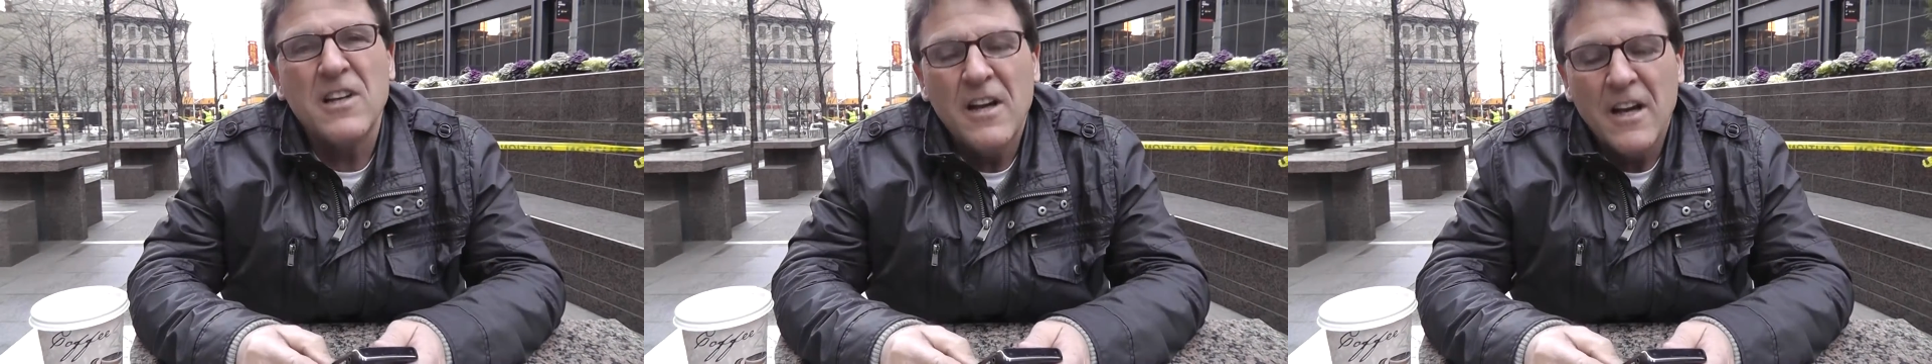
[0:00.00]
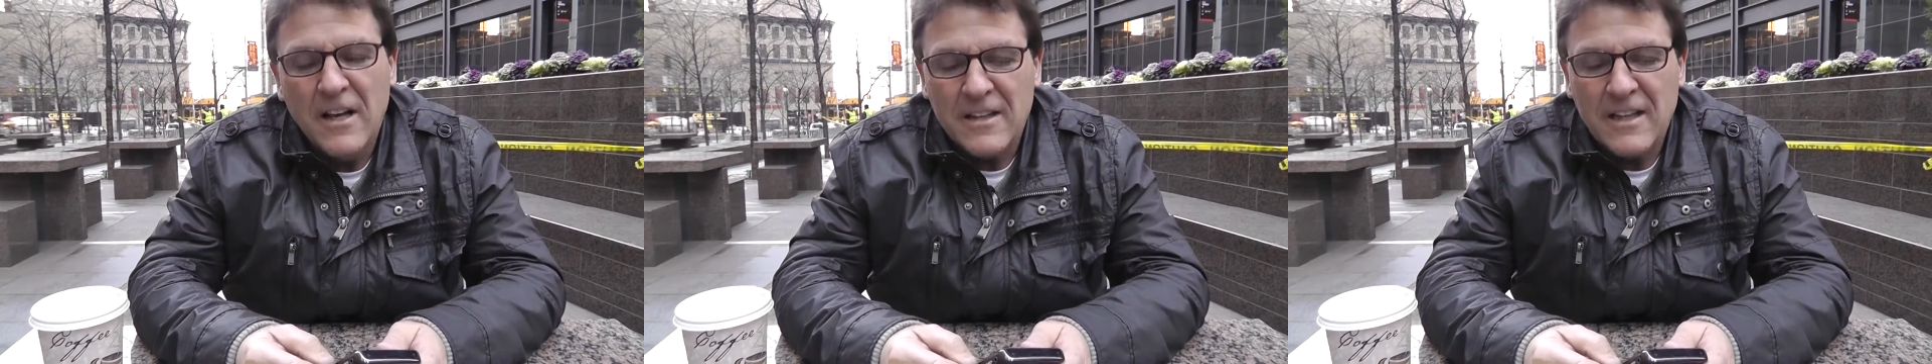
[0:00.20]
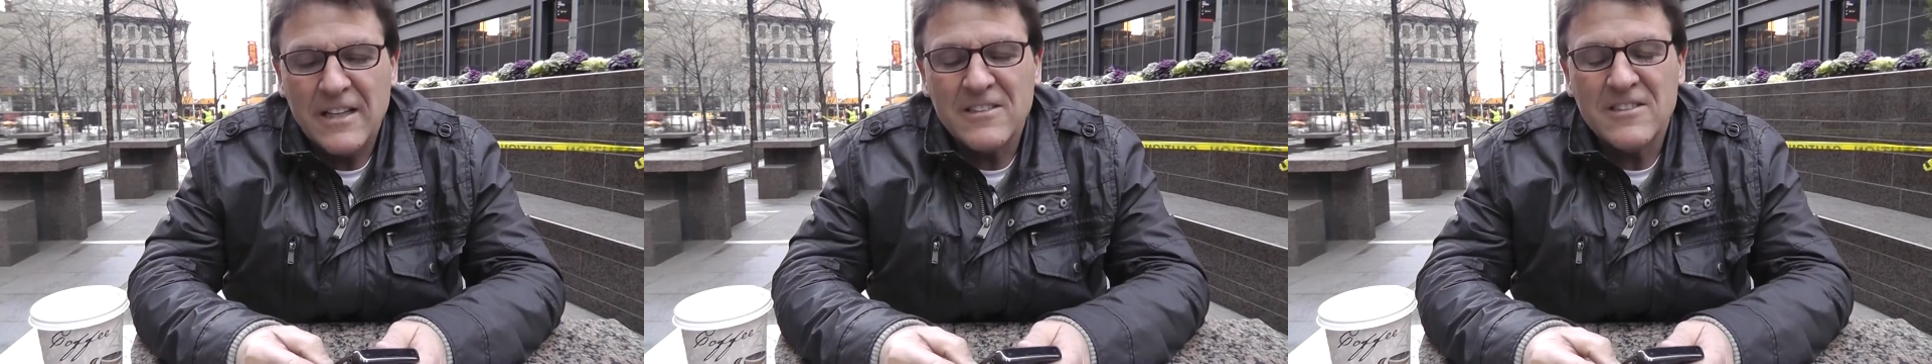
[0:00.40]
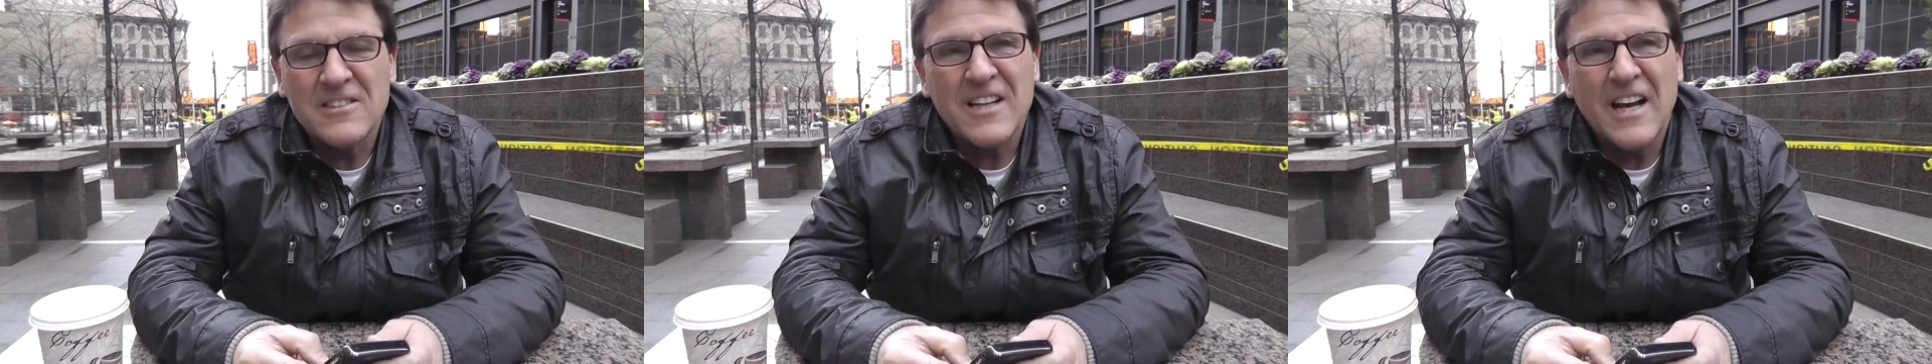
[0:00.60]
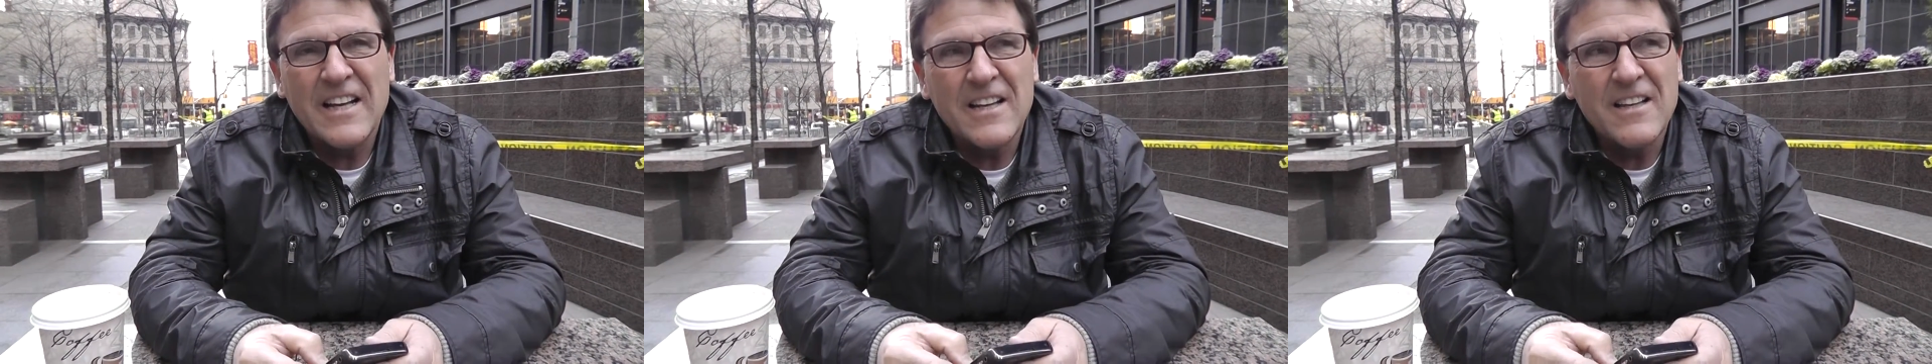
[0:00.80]
that I
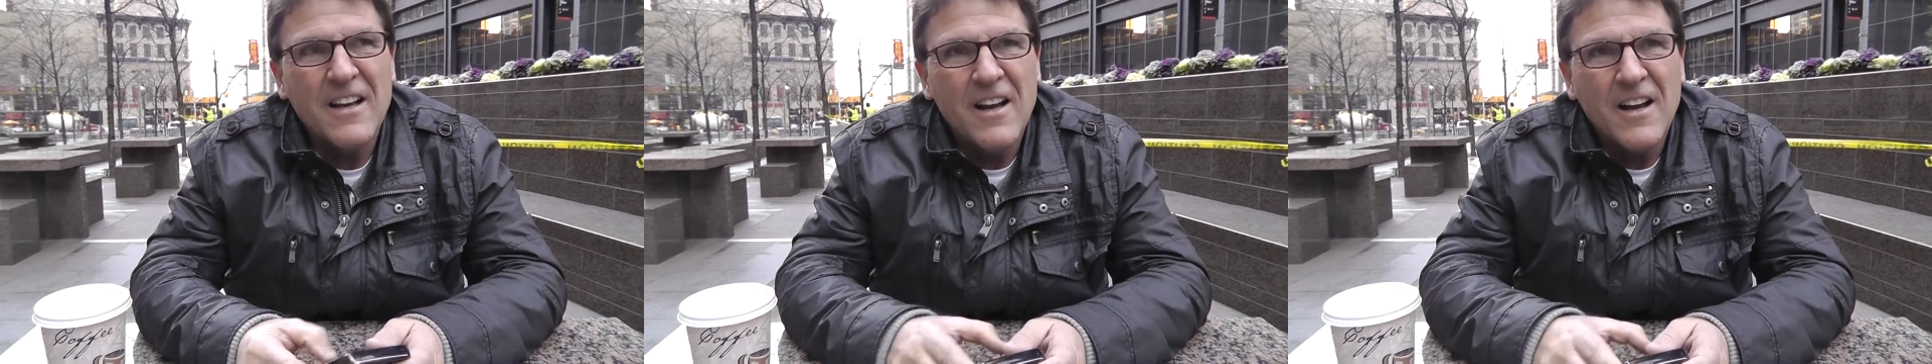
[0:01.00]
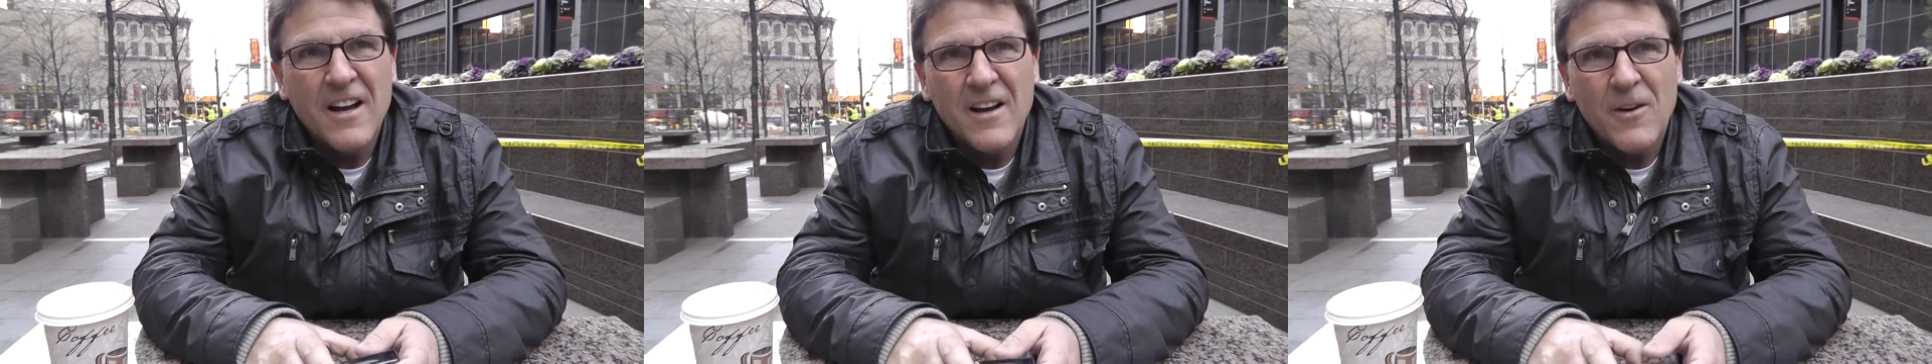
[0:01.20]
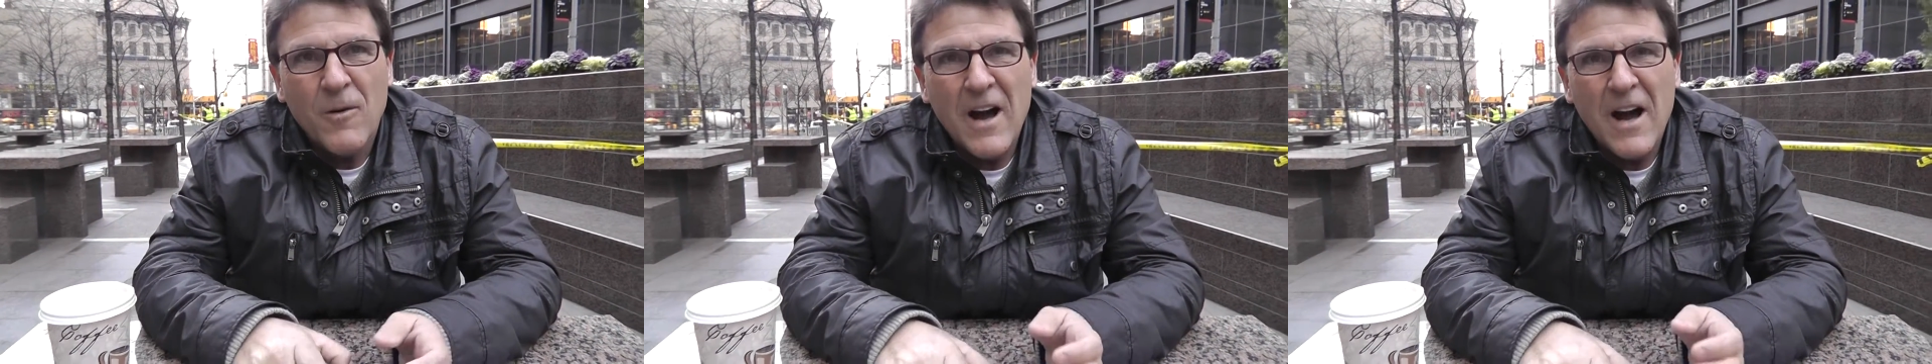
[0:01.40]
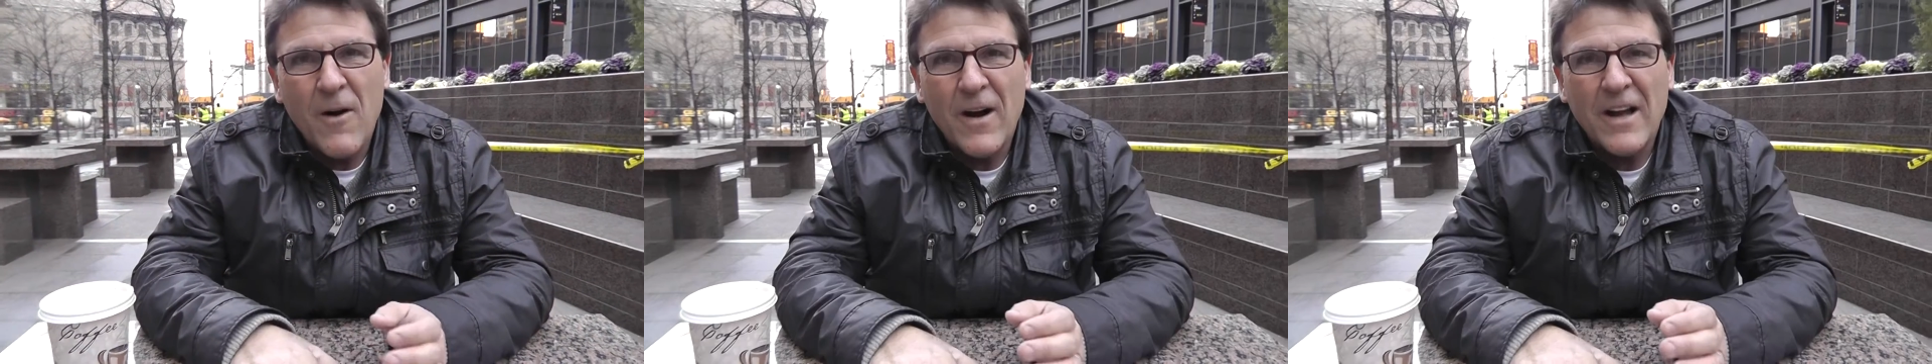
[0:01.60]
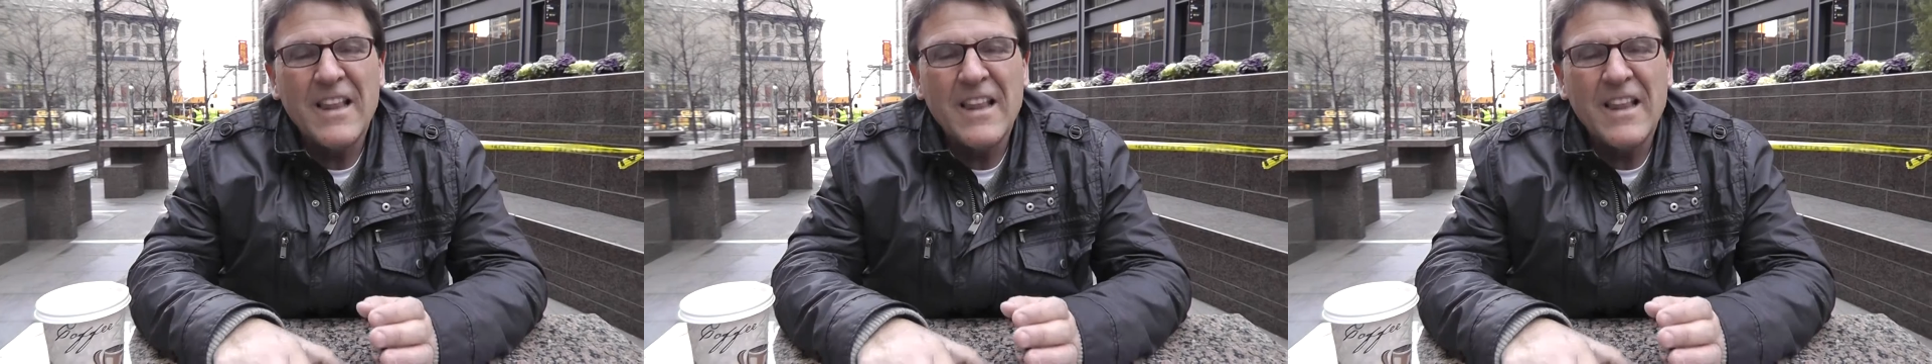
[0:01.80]
decided, wow,